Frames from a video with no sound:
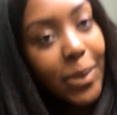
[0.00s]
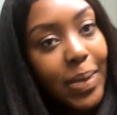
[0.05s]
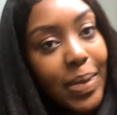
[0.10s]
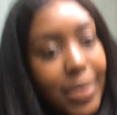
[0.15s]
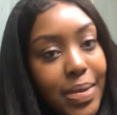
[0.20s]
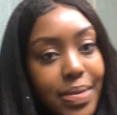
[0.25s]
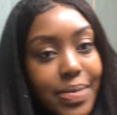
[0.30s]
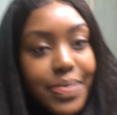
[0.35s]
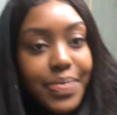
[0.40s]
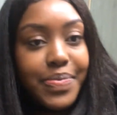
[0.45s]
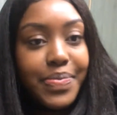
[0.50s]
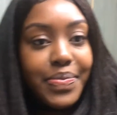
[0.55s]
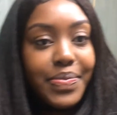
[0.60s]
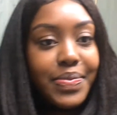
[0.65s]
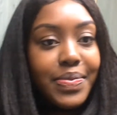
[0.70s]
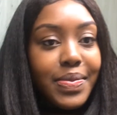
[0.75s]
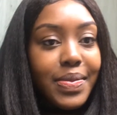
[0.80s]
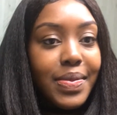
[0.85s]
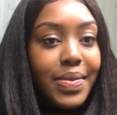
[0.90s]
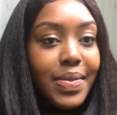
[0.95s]
So Michelle, how did
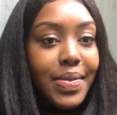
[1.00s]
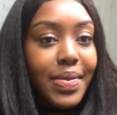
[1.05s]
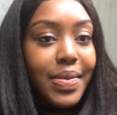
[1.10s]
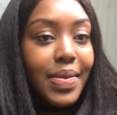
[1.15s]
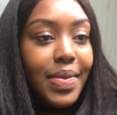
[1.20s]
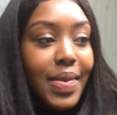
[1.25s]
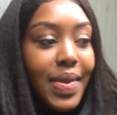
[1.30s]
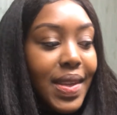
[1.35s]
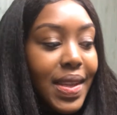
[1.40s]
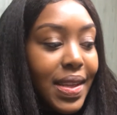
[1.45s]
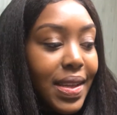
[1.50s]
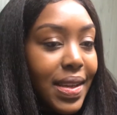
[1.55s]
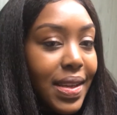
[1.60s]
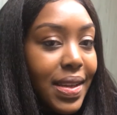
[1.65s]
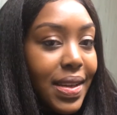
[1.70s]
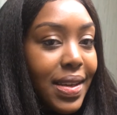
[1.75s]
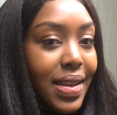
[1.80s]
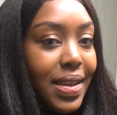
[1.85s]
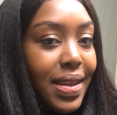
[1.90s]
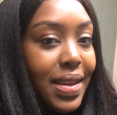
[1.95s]
you find Black Panther with your
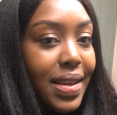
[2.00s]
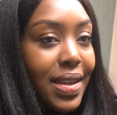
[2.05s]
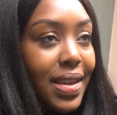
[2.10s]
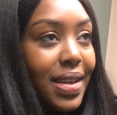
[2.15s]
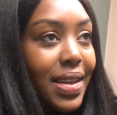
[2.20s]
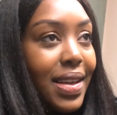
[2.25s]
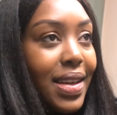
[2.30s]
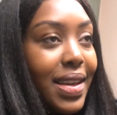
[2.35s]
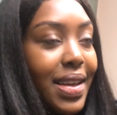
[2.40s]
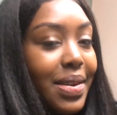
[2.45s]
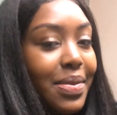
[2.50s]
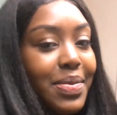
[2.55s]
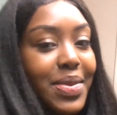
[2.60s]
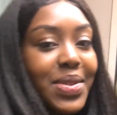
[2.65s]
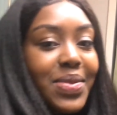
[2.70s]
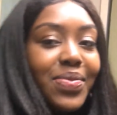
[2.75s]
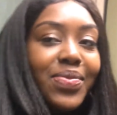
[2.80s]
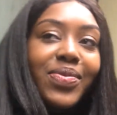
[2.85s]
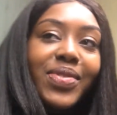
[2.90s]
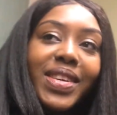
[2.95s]
parents? It
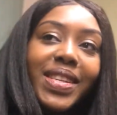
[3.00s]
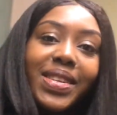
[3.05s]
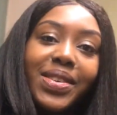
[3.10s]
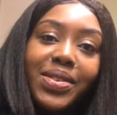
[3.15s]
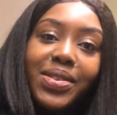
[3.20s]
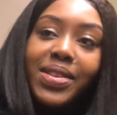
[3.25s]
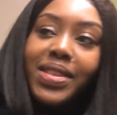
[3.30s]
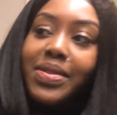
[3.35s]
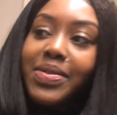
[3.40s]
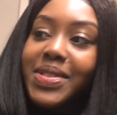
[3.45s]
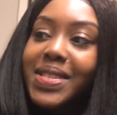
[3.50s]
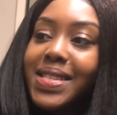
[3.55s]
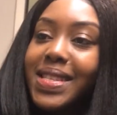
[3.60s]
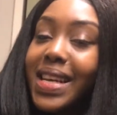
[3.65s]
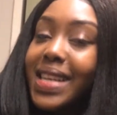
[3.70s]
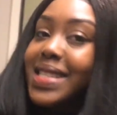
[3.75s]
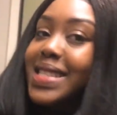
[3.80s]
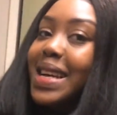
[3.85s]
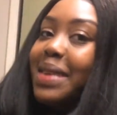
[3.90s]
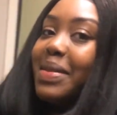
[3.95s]
was really good. It was the
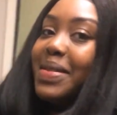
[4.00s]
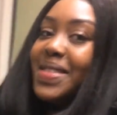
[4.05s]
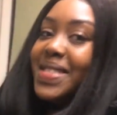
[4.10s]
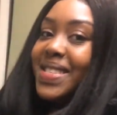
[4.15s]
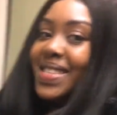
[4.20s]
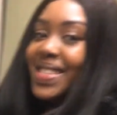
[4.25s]
second time I've